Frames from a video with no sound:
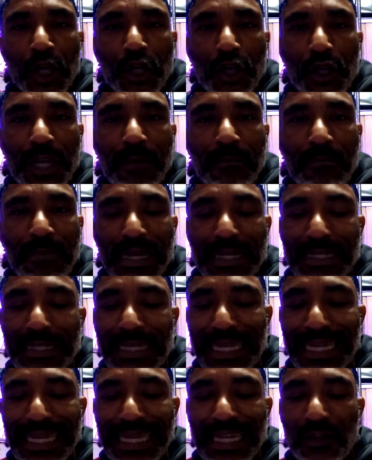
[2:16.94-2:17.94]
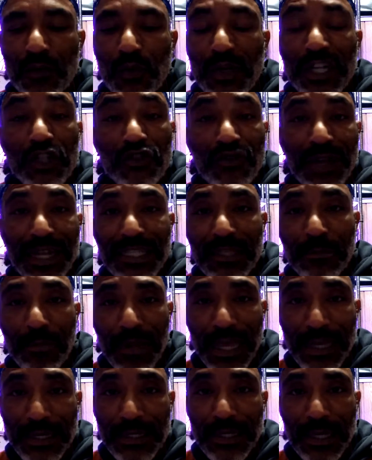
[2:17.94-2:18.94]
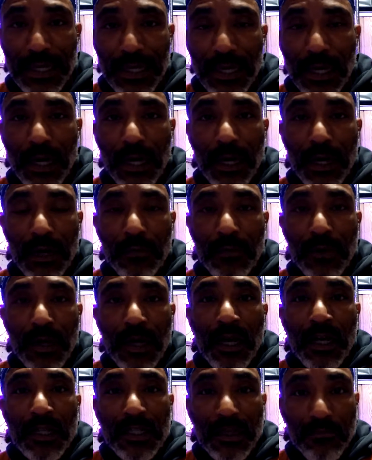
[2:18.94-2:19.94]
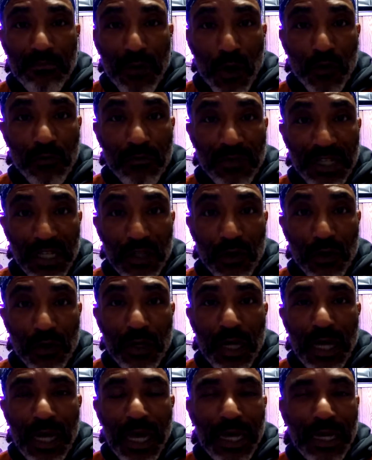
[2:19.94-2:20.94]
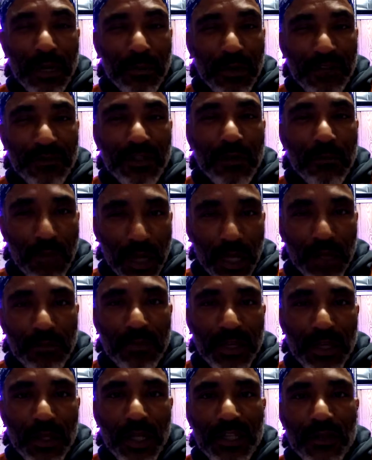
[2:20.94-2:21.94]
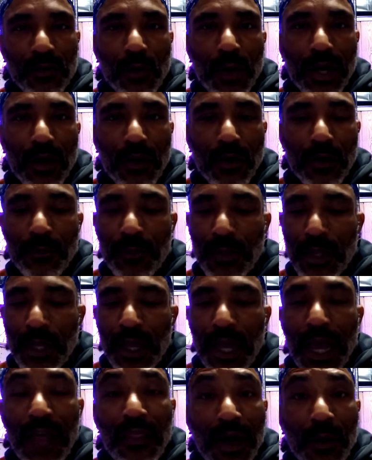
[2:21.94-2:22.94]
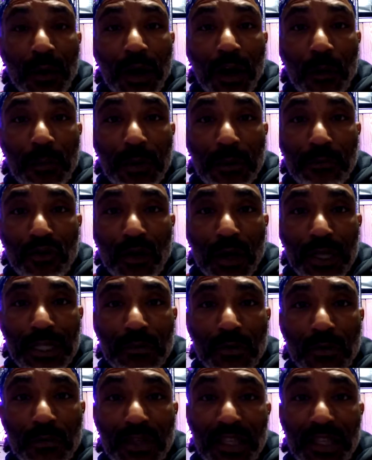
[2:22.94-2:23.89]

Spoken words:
You can mix in, when transplanting, some bone meal and I believe some blood meal as well. And that will help it prosper.